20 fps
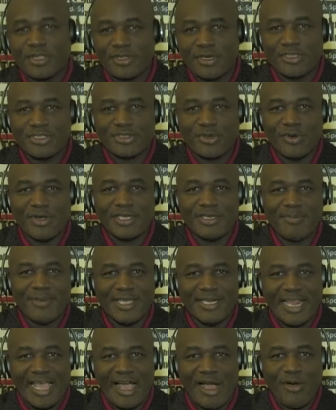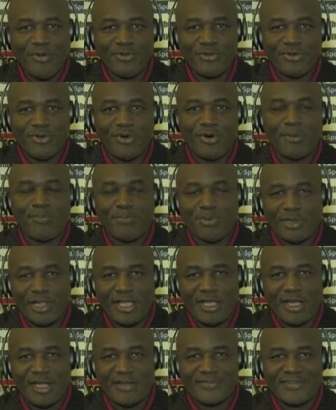there's going to be an outdoor
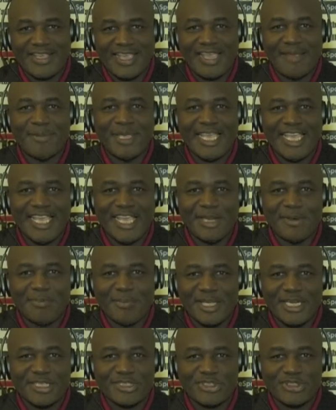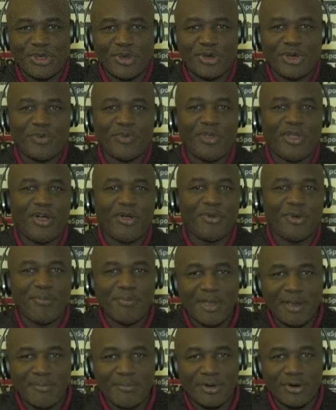playoff game in Minnesota. We all
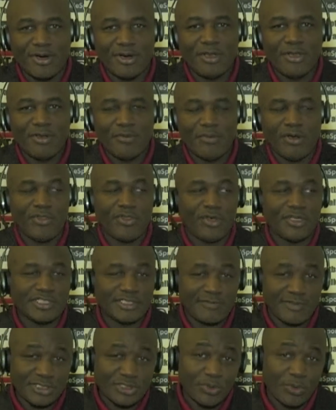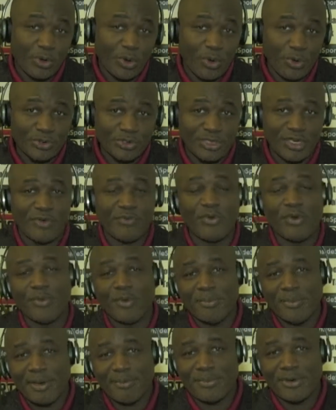remember, those of us who are old enough, we
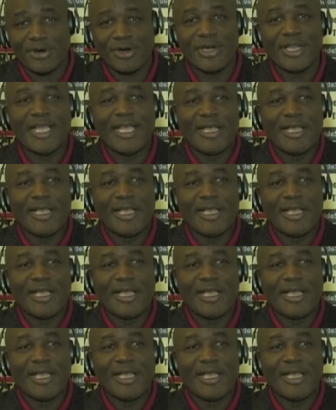remember